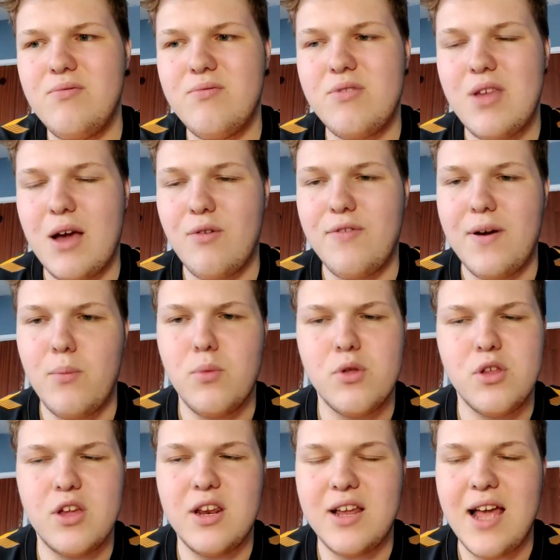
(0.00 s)
Southend
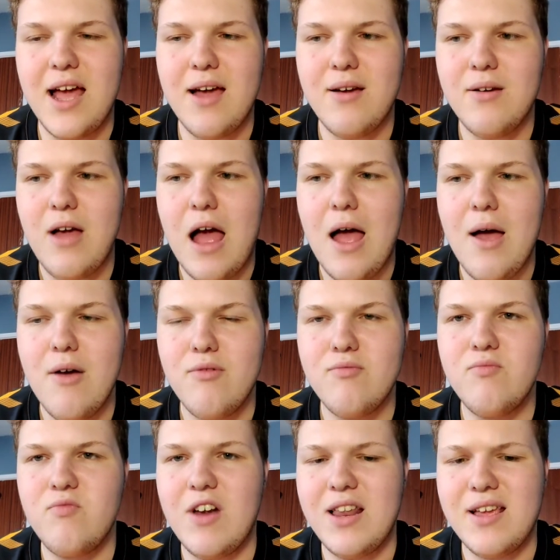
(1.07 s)
was going to get
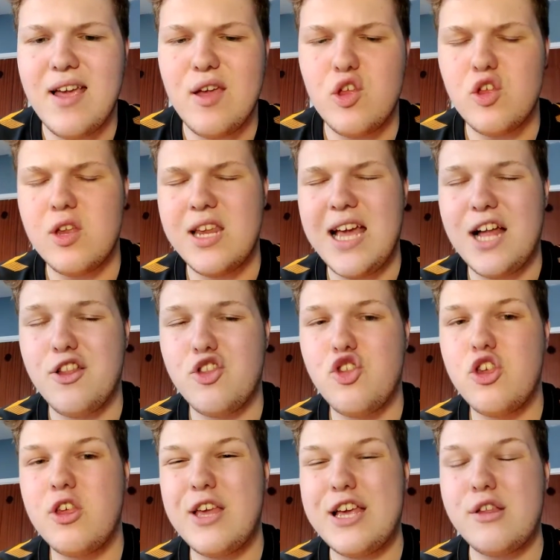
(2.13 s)
relegation. He had
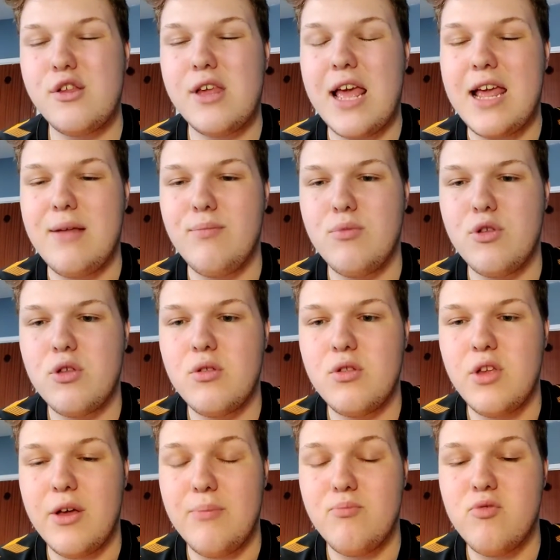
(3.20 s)
six games
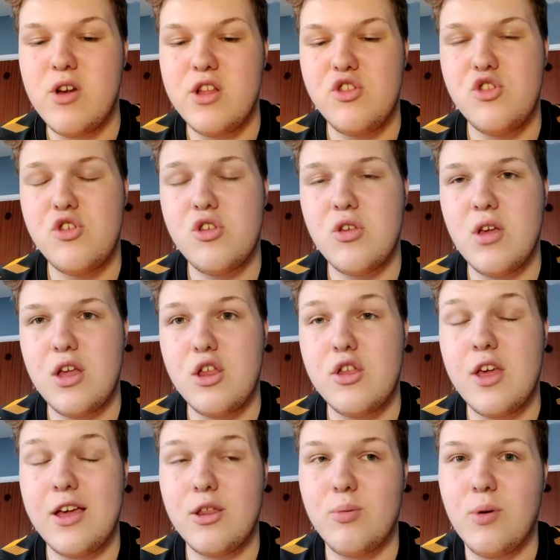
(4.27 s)
to bridge a
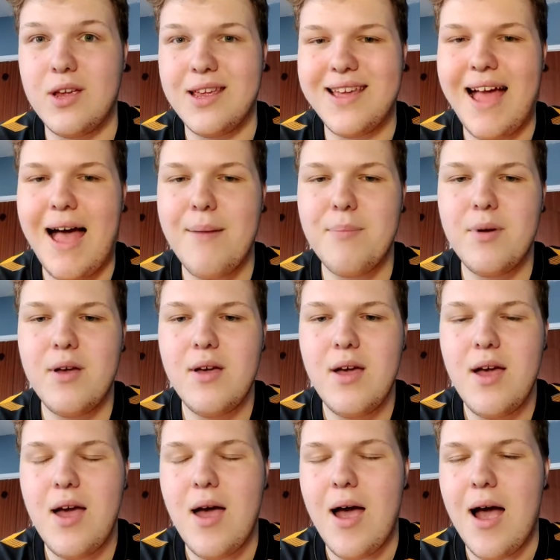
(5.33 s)
six-point gap.
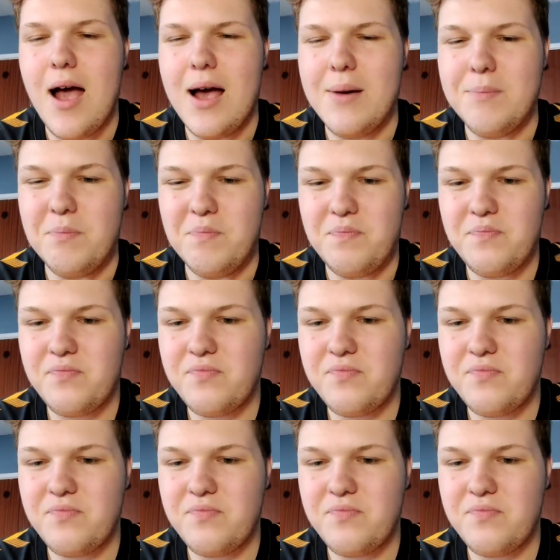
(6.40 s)
And